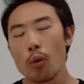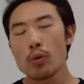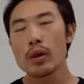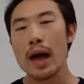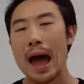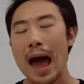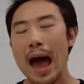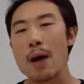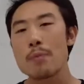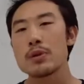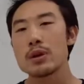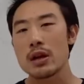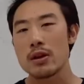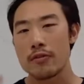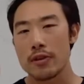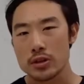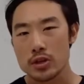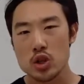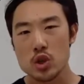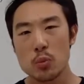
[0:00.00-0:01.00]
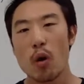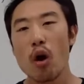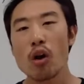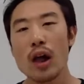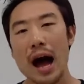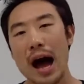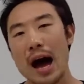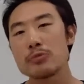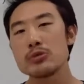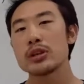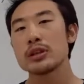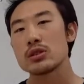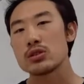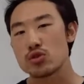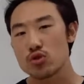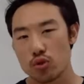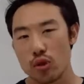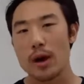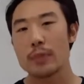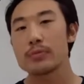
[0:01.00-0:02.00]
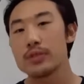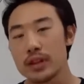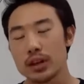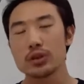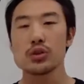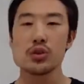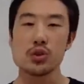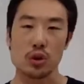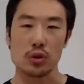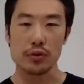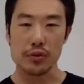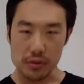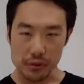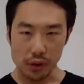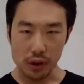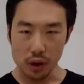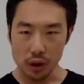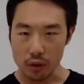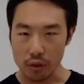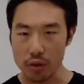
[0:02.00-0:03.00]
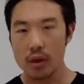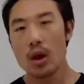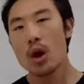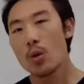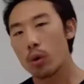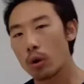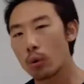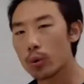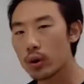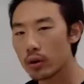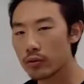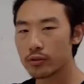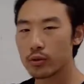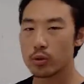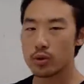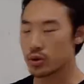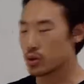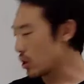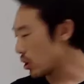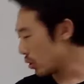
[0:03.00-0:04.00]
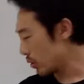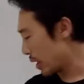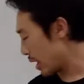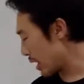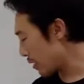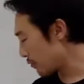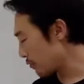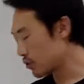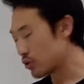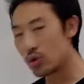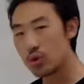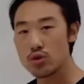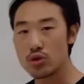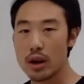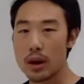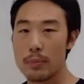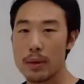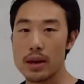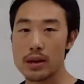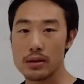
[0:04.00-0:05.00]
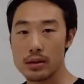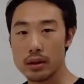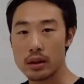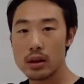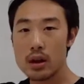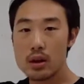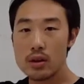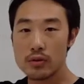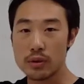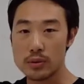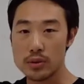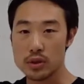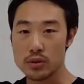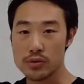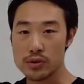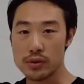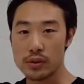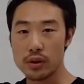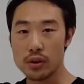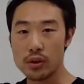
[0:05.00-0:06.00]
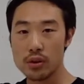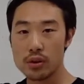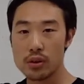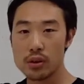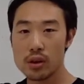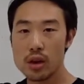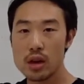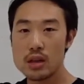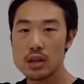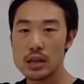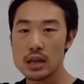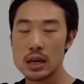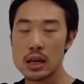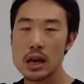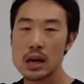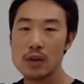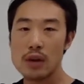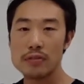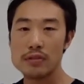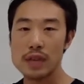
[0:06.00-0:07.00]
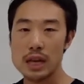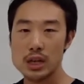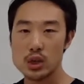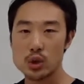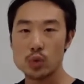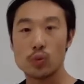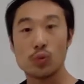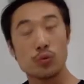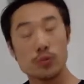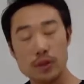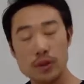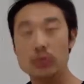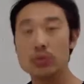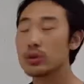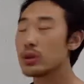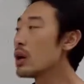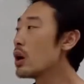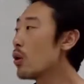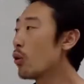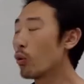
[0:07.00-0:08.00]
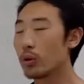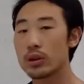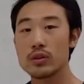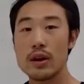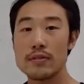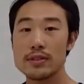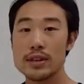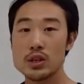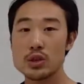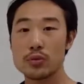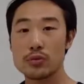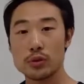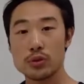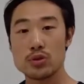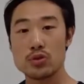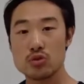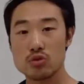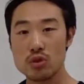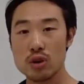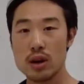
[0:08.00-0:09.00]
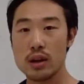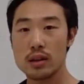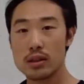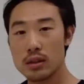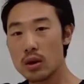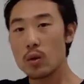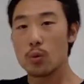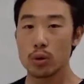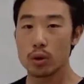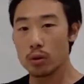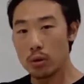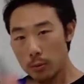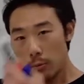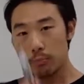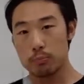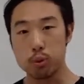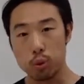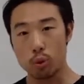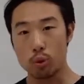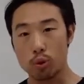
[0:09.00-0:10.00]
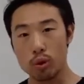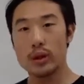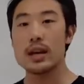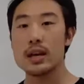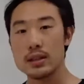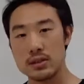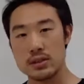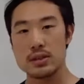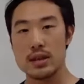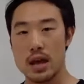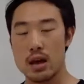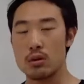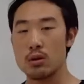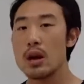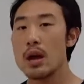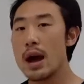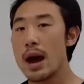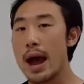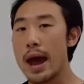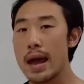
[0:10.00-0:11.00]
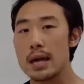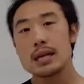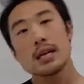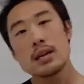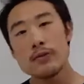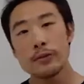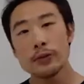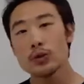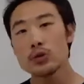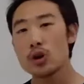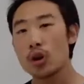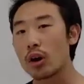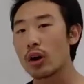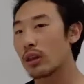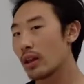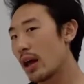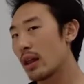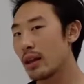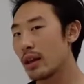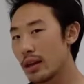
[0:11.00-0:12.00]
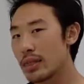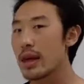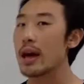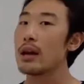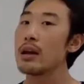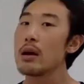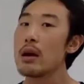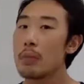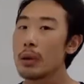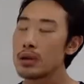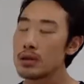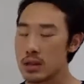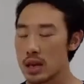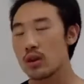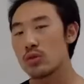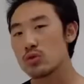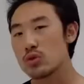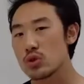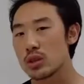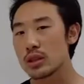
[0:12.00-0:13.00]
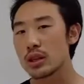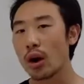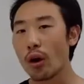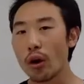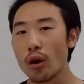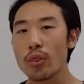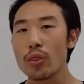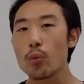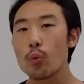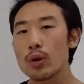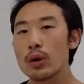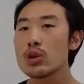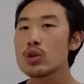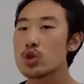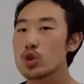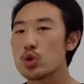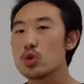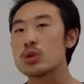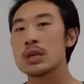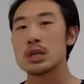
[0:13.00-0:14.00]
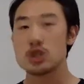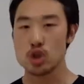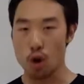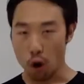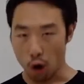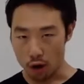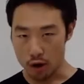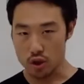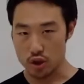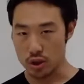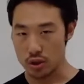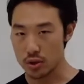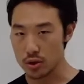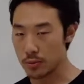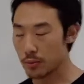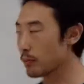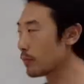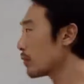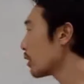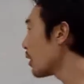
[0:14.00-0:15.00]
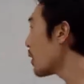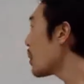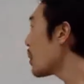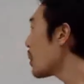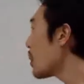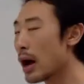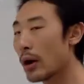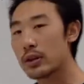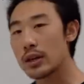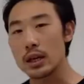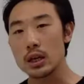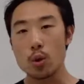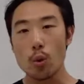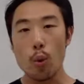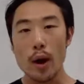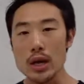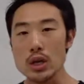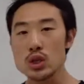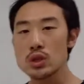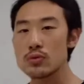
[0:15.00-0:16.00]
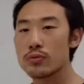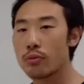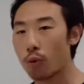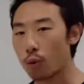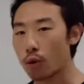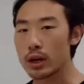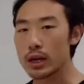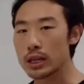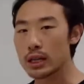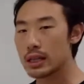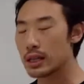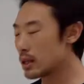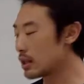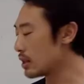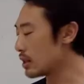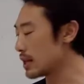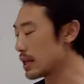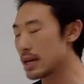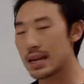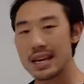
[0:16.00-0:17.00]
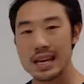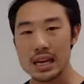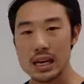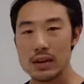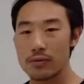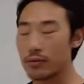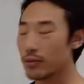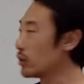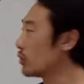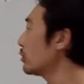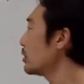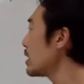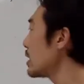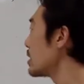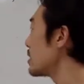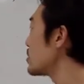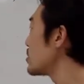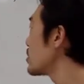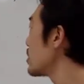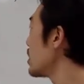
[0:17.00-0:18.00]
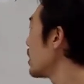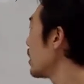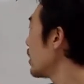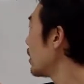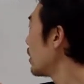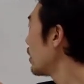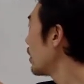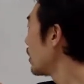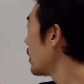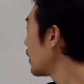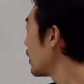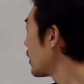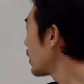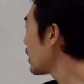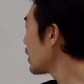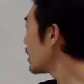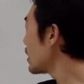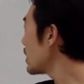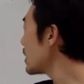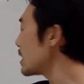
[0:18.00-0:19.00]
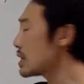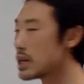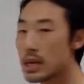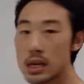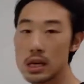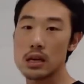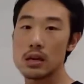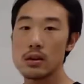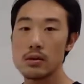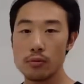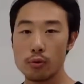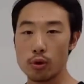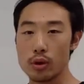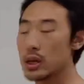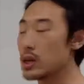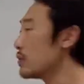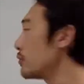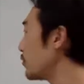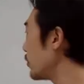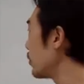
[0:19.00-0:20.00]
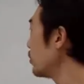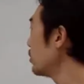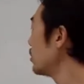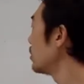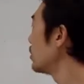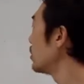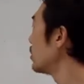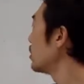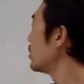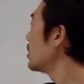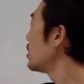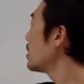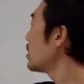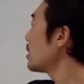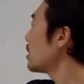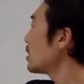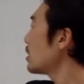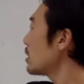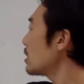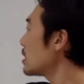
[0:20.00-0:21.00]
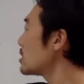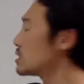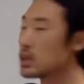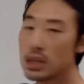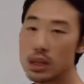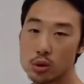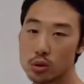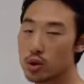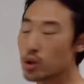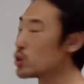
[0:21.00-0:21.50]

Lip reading: what will happen if a small object is dropped near the surface of the Earth. Well, we of course know that if you do drop anything from the surface of the Earth, the gravitational field or the gravitational field strength will pull it down. And E-fields are a lot like that, but instead of using the Earth, we use charges. Now the equation for the E-field is E for E-field is equal